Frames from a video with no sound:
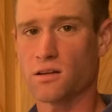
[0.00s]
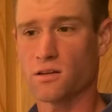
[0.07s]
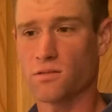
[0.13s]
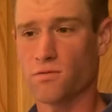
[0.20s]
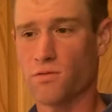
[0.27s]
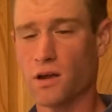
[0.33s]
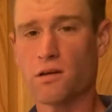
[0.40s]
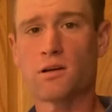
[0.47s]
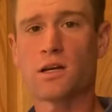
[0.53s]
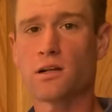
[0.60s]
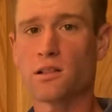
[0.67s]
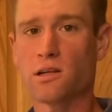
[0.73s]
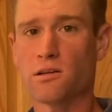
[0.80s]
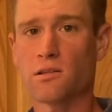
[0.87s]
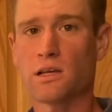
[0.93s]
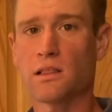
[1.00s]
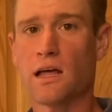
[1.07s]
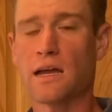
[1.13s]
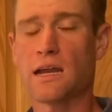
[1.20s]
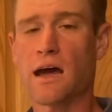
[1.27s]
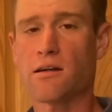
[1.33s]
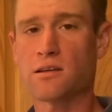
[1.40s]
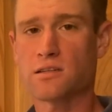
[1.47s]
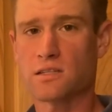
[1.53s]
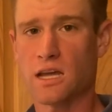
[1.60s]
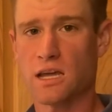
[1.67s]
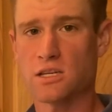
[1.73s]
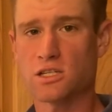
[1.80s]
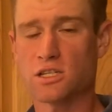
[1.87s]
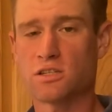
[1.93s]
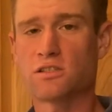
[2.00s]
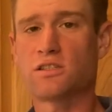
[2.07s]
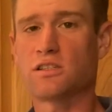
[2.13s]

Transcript: very clearly laid out intentions.